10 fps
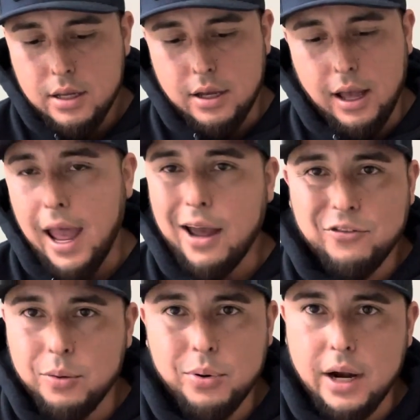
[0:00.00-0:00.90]

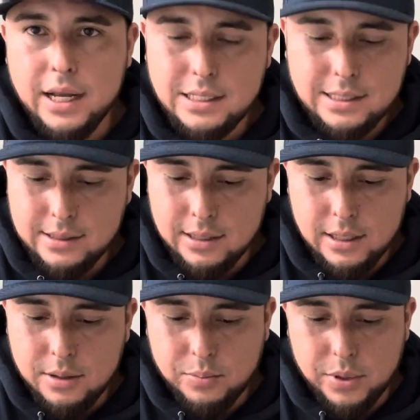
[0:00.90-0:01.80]
half the price,
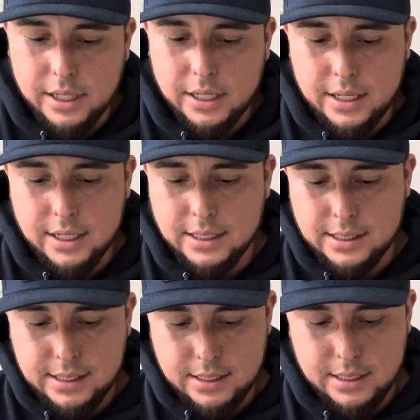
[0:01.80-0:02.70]
but
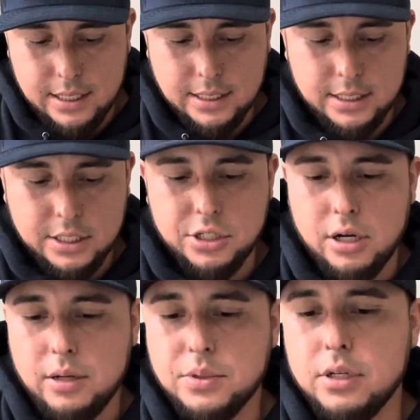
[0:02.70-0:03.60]
does its job.